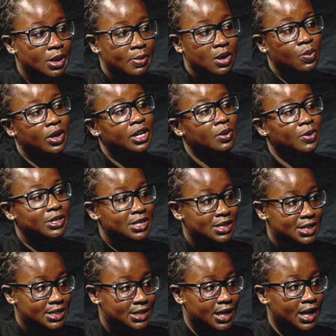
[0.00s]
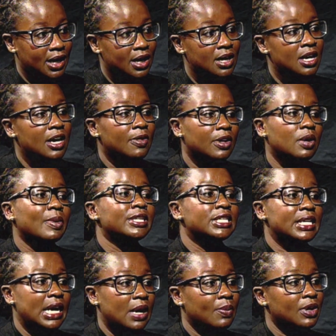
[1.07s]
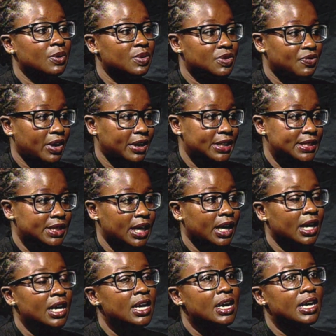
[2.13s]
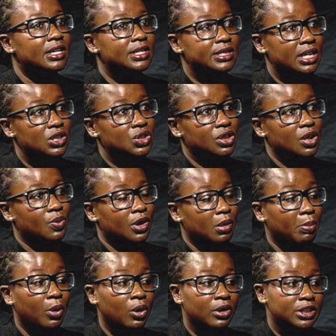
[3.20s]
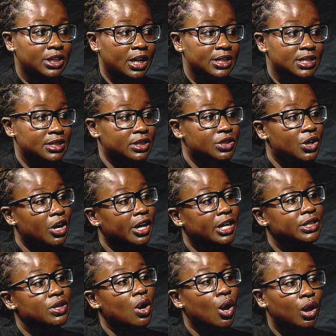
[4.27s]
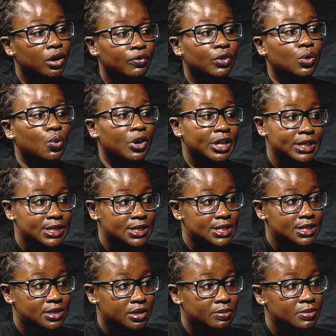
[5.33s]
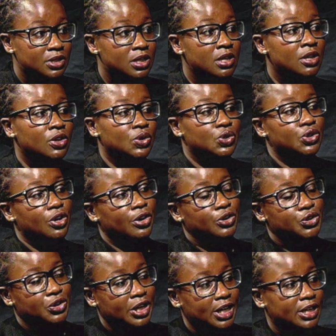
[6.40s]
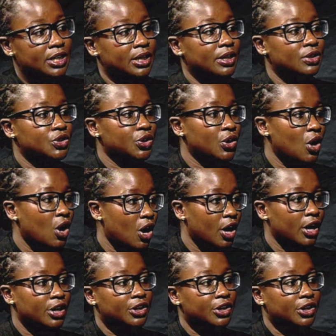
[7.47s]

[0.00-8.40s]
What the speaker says: time he went, he wasn't as sick. Then he went again when he was very sick. And essentially what Ebola does is it targets all of your organ systems. So it targets your kidneys, your heart,